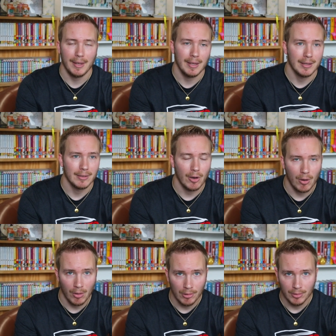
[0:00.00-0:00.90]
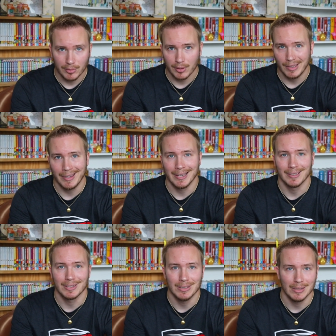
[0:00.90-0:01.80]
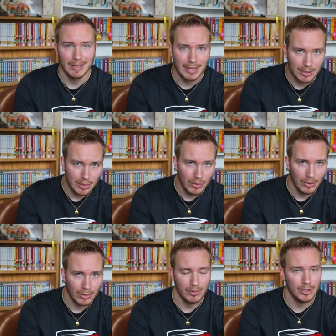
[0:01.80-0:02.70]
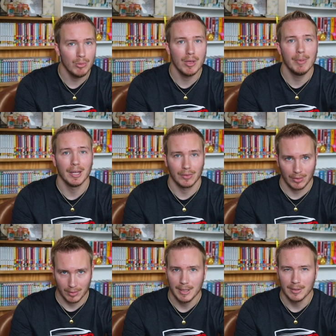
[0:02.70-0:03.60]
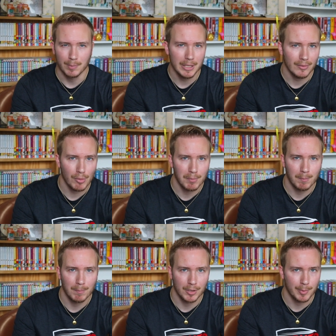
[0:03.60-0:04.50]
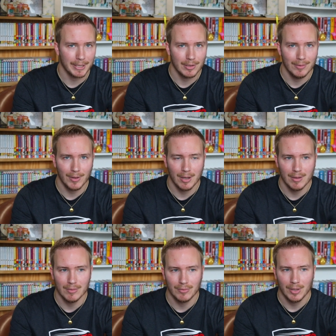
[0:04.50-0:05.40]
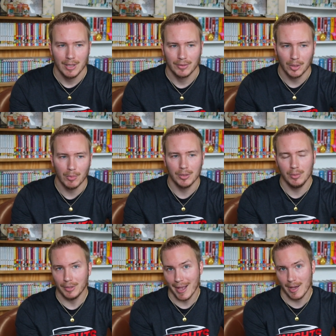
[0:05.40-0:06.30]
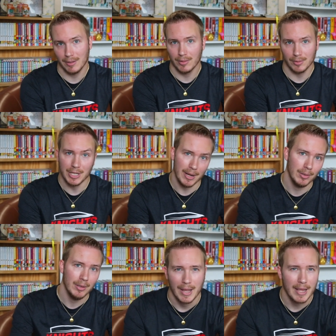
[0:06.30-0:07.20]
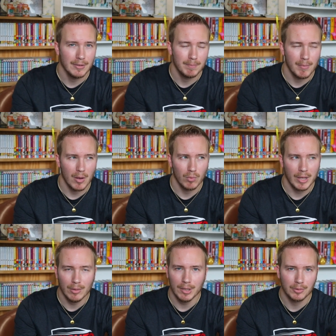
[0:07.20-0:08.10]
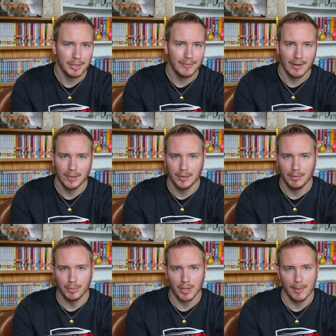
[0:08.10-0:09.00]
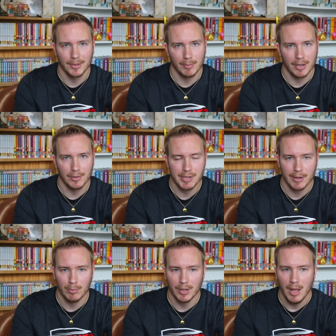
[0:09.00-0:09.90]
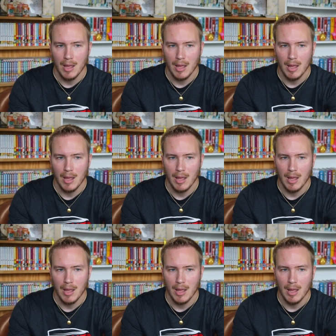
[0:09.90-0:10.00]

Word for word: and hauls and collections do the best. And speaking from perspective of someone who's had another channel. I had right around 2,500 subscribers on my other channel, but